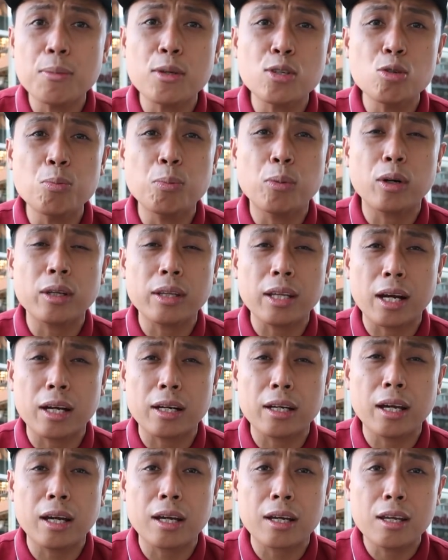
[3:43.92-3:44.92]
the support
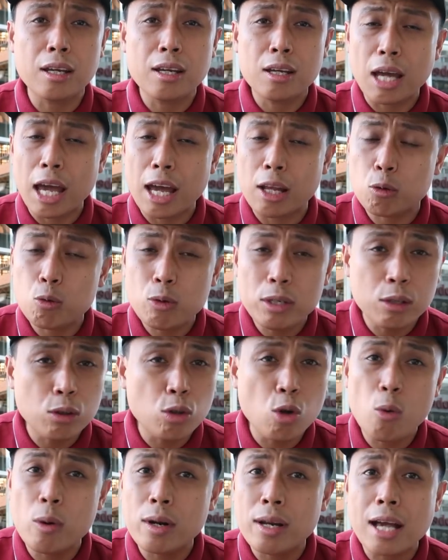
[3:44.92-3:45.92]
area. And
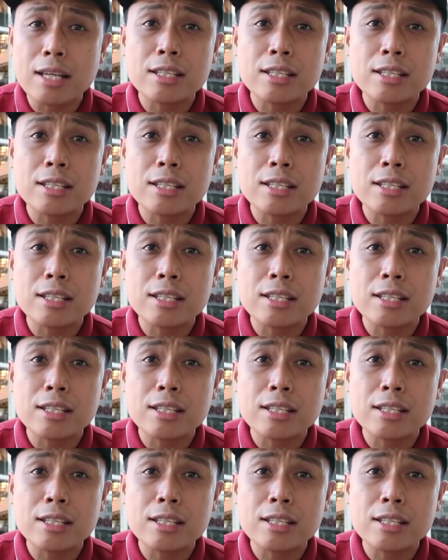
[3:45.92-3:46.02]
no one